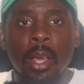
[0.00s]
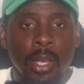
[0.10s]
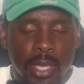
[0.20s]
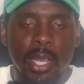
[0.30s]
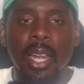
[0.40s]

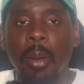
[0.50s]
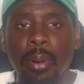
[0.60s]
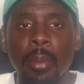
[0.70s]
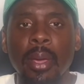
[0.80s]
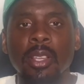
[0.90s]
to get our
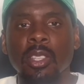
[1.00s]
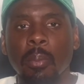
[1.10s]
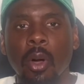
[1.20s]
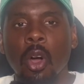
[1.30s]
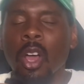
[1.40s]
playmakers the
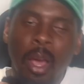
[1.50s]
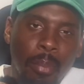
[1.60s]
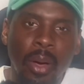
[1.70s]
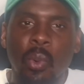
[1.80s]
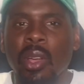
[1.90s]
ball.
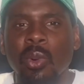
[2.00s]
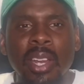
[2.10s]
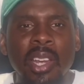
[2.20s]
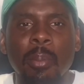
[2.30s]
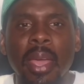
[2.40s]
But we don't
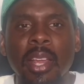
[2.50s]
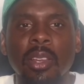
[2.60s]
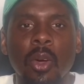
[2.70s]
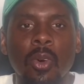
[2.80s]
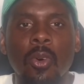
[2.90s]
need to make
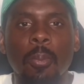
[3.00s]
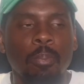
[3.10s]
no